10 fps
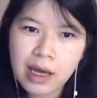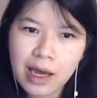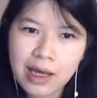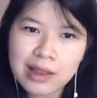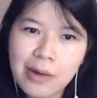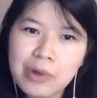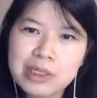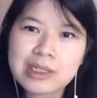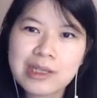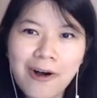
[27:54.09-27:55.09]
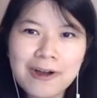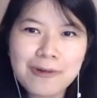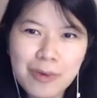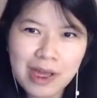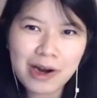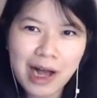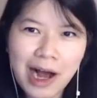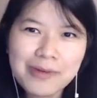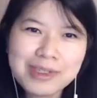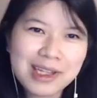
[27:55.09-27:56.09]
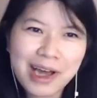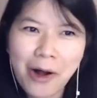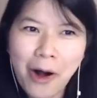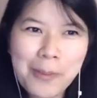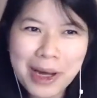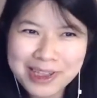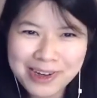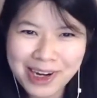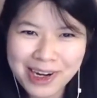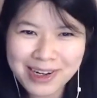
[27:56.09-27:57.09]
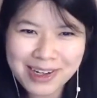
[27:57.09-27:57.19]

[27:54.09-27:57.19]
and they would just log in with their accounts and like comment on it.